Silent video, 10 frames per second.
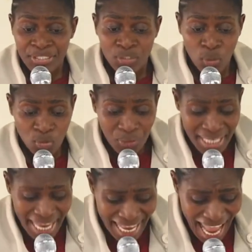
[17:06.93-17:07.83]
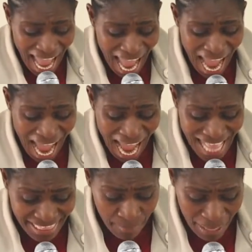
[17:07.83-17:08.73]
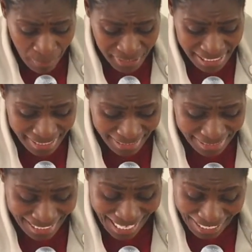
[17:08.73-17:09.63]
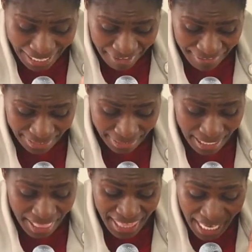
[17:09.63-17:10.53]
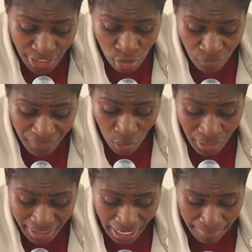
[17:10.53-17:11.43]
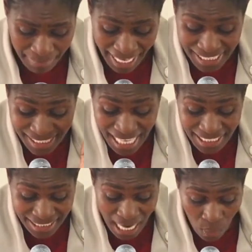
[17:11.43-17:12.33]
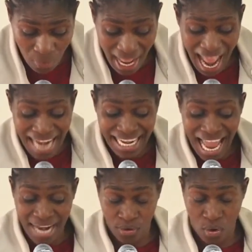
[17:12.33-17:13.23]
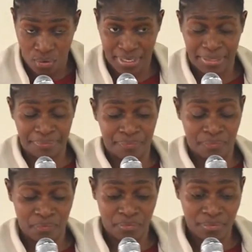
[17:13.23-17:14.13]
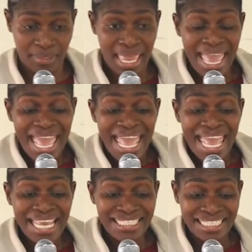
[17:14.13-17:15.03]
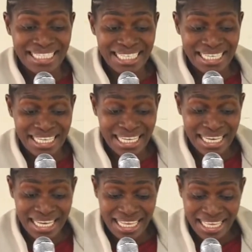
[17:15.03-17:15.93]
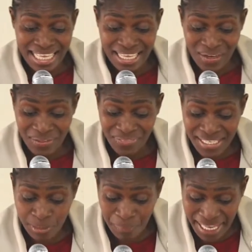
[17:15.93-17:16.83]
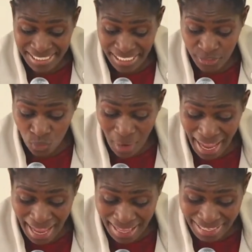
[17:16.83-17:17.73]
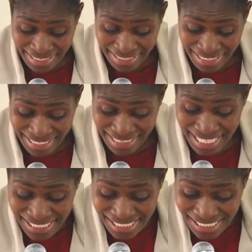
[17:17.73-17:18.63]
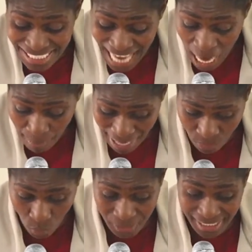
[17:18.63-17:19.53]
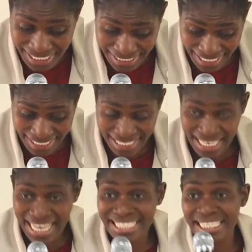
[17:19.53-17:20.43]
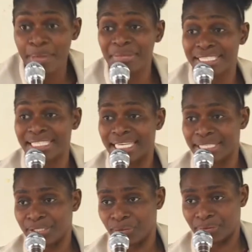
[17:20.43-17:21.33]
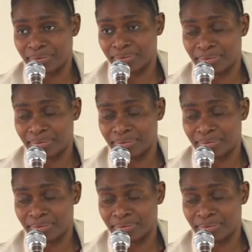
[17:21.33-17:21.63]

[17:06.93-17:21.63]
So today, and the Bible says that 11, the angel of the Lord came and sat down under an oak. And this place is where this young man was seated. His name is Gideon.